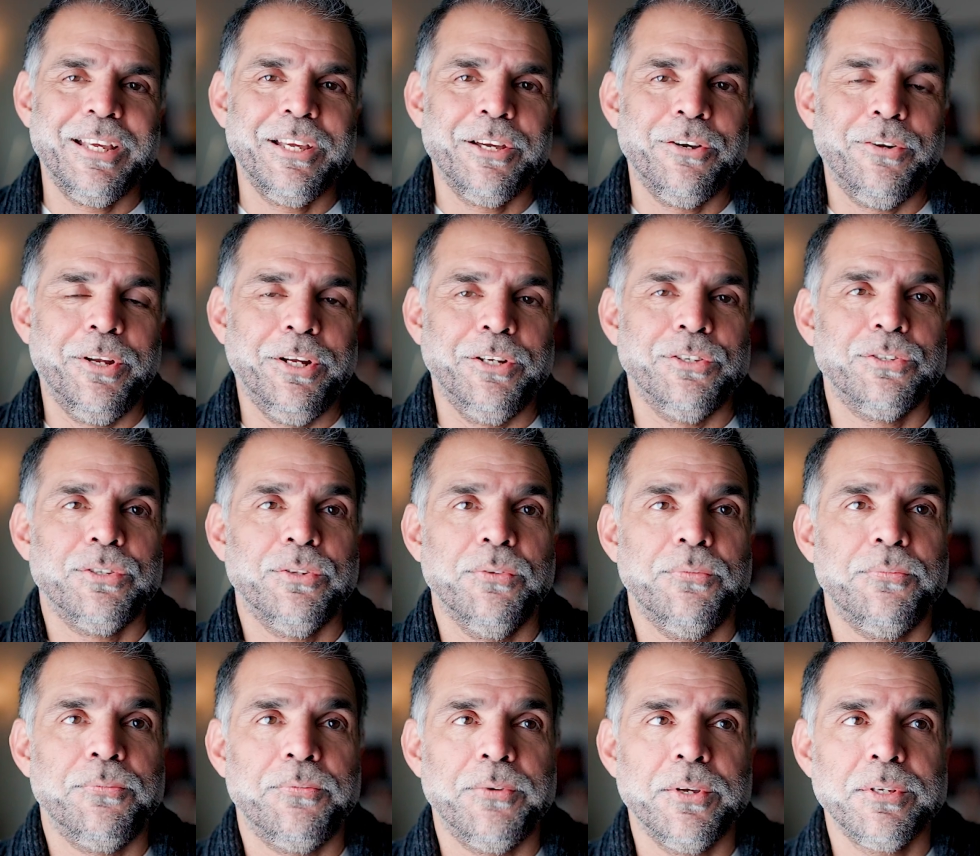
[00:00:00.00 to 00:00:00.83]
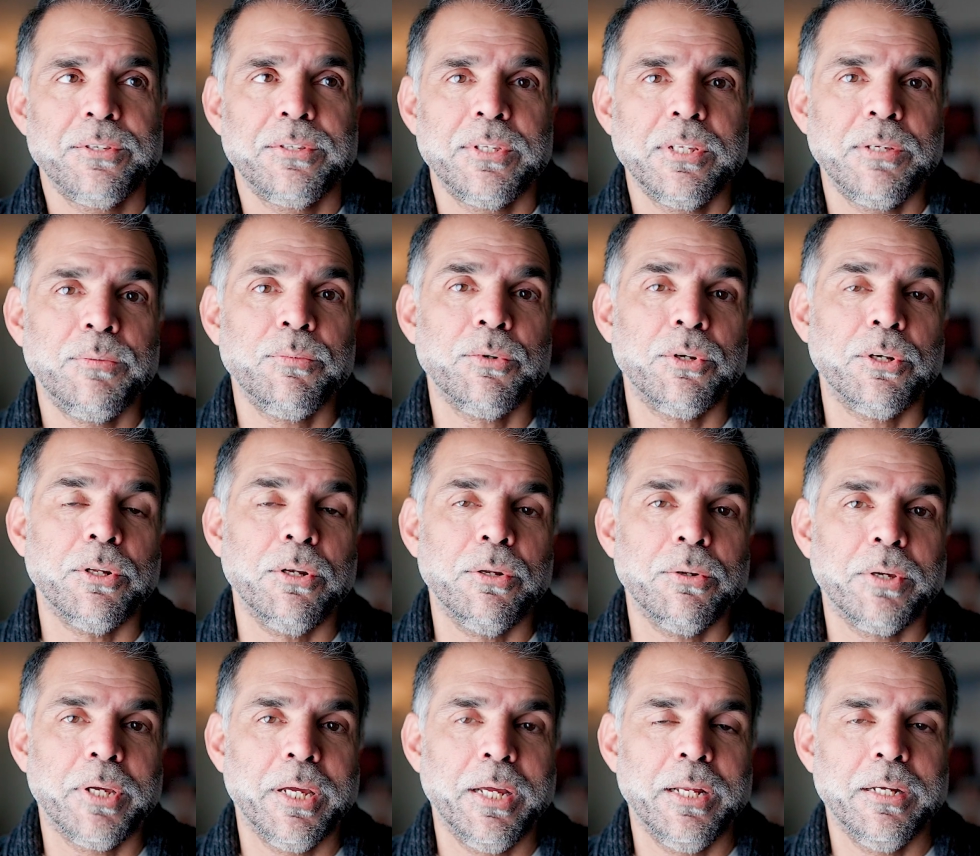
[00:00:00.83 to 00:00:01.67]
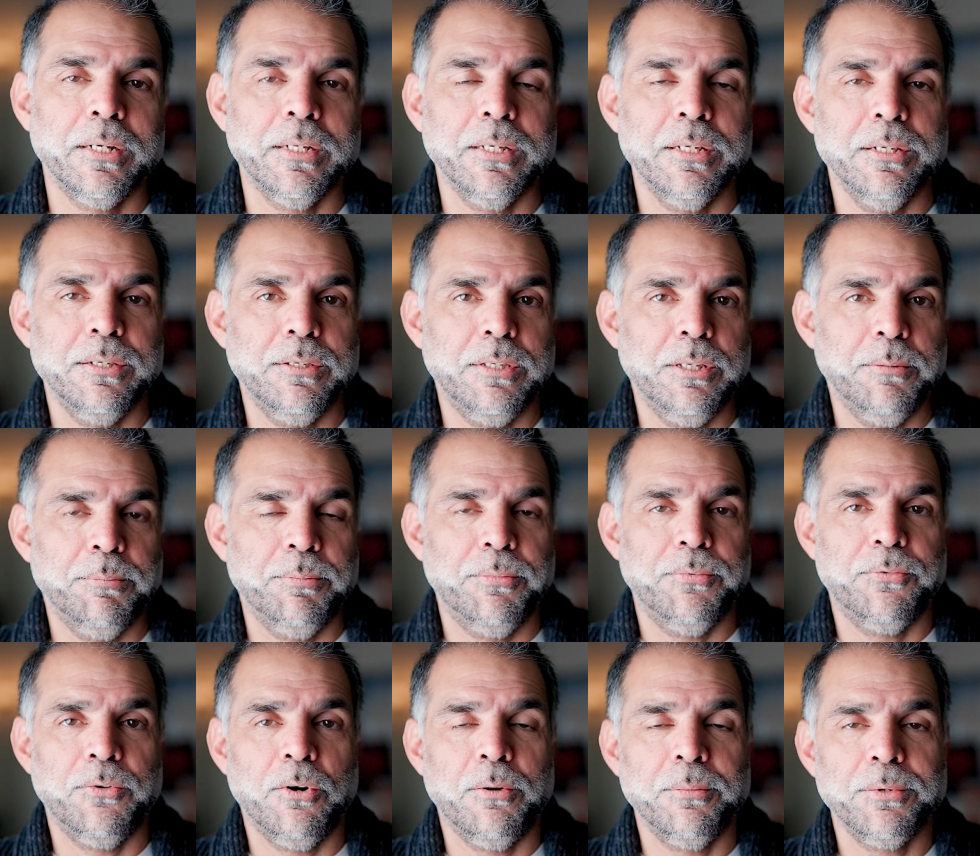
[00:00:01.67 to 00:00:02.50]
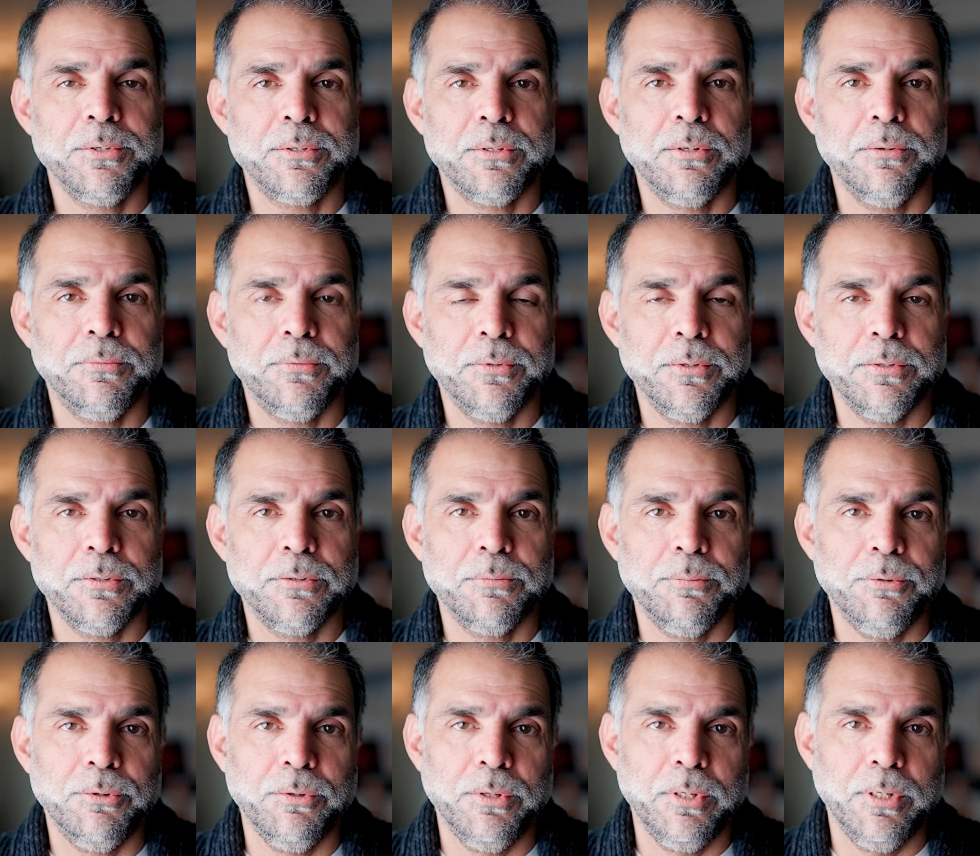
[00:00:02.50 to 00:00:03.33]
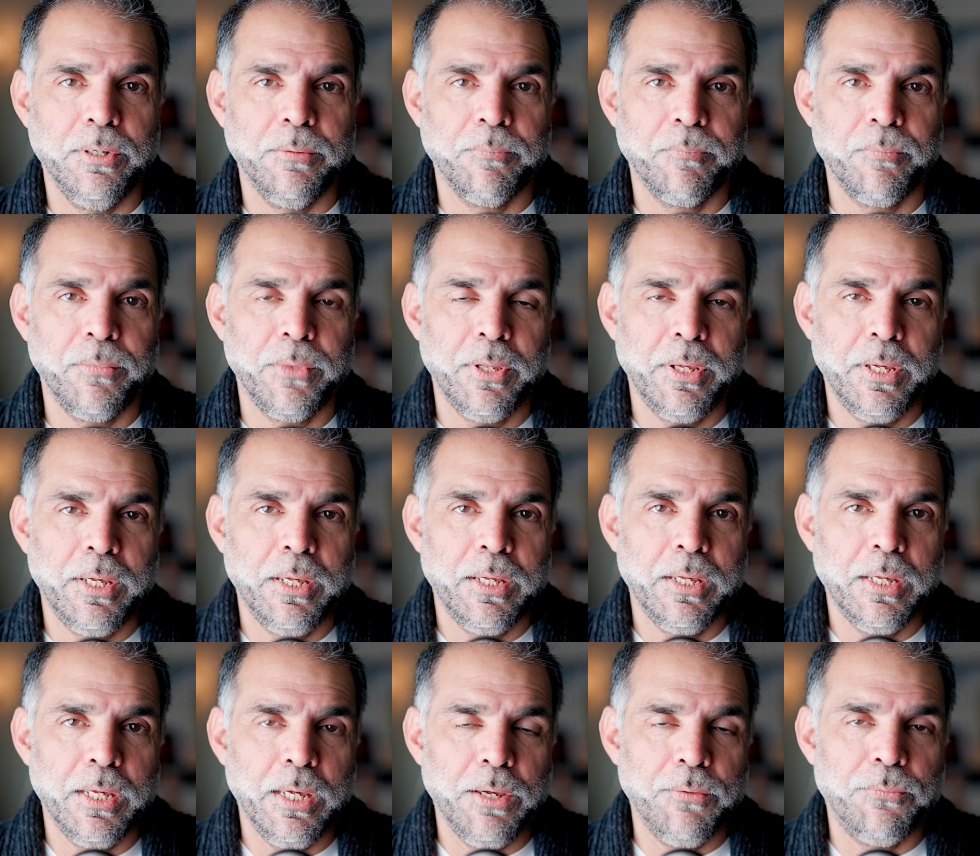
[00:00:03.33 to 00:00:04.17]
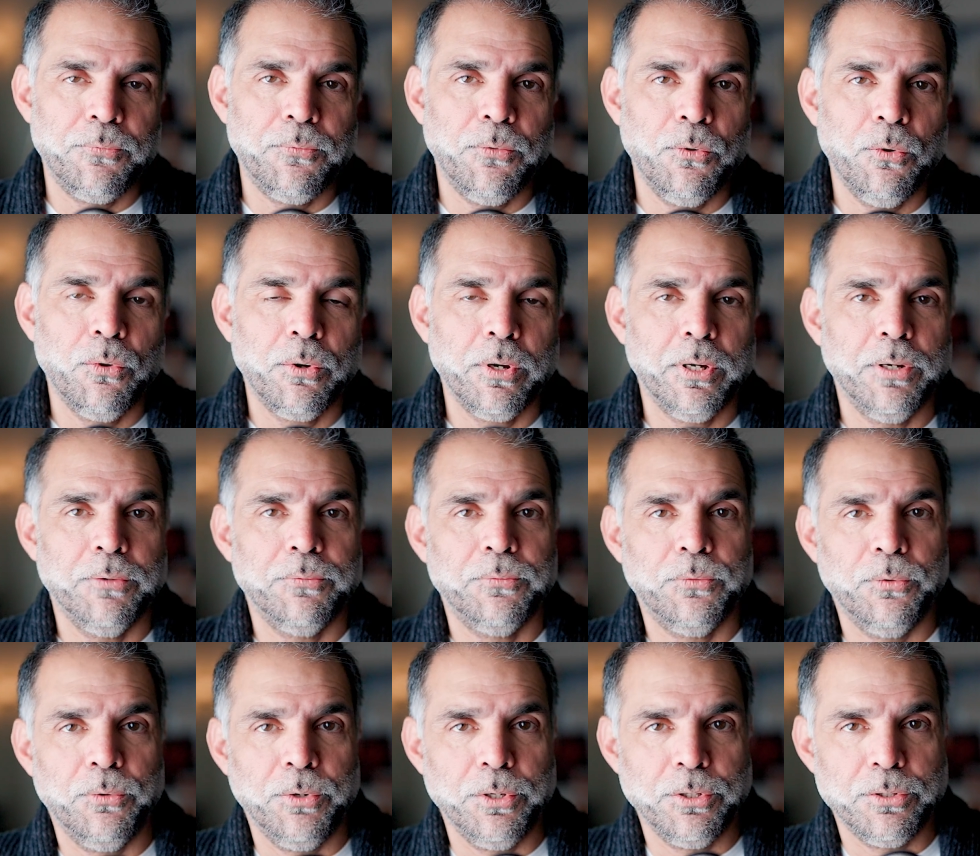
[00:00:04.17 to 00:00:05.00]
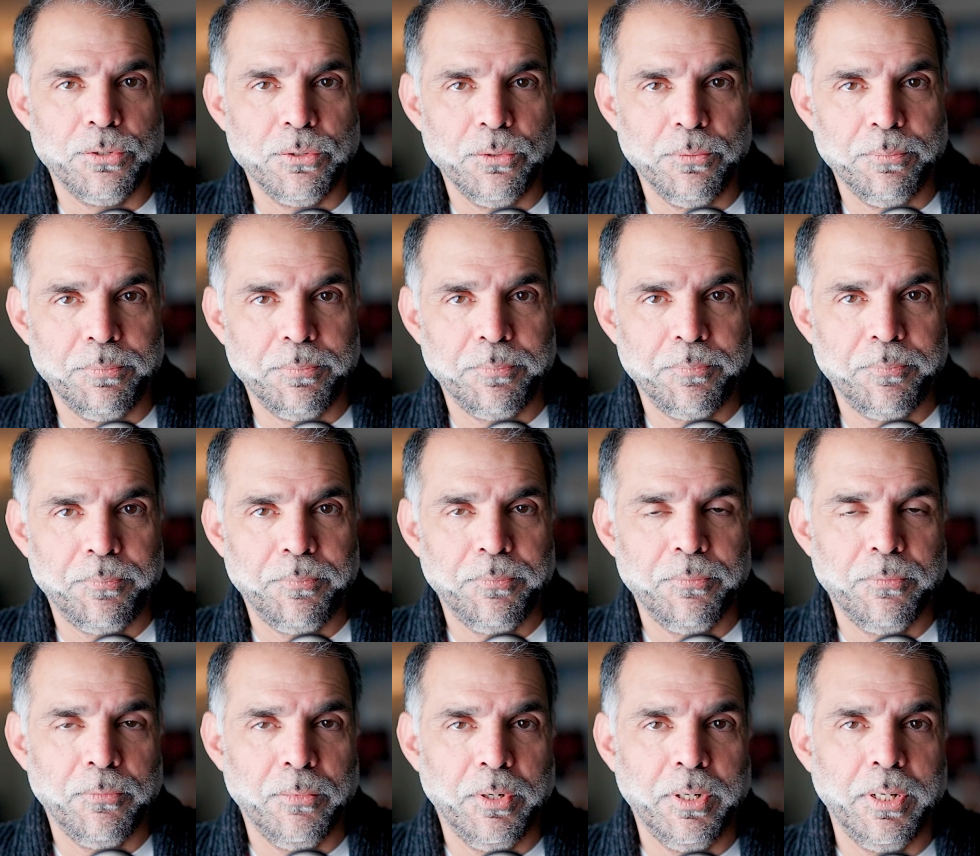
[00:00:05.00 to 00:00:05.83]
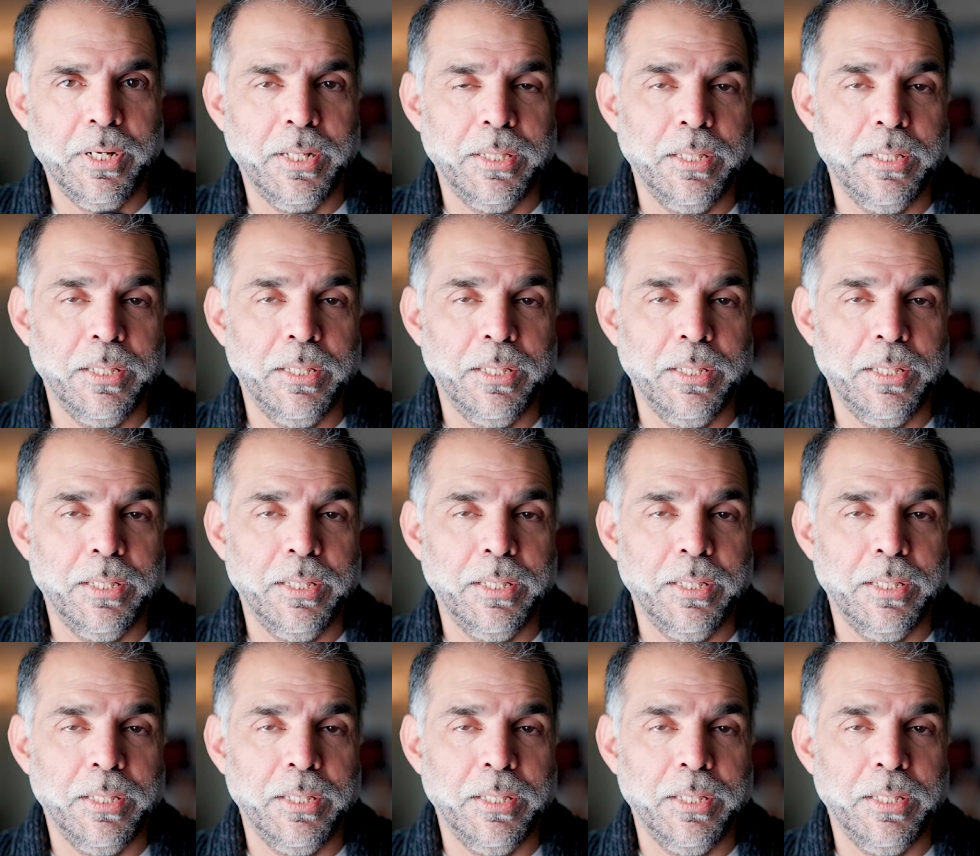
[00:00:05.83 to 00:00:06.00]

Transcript: All right, so the first thing we're going to look at is the performance difference between a for and a for each loop, right?